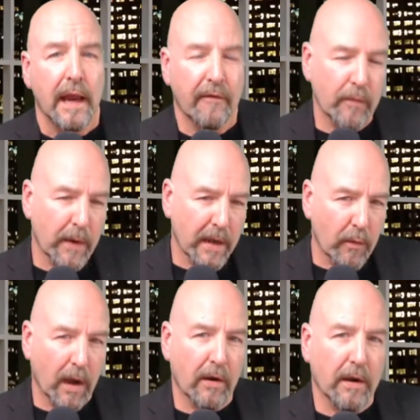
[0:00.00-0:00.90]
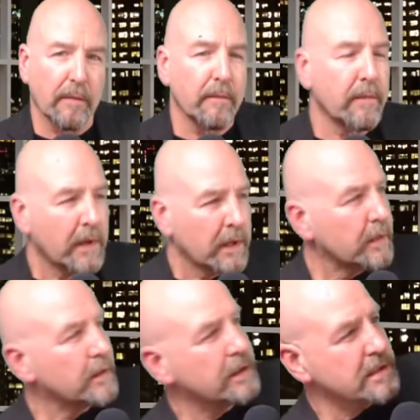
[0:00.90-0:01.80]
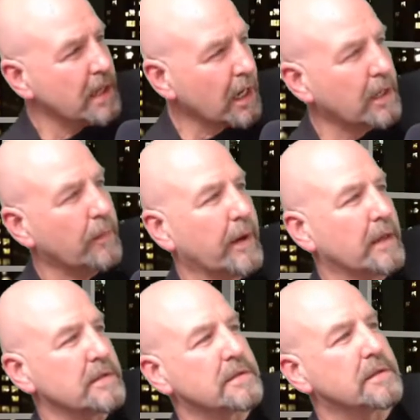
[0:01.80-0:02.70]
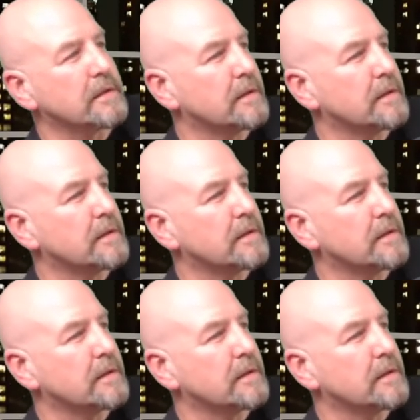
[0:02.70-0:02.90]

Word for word: Everybody welcome the succubus.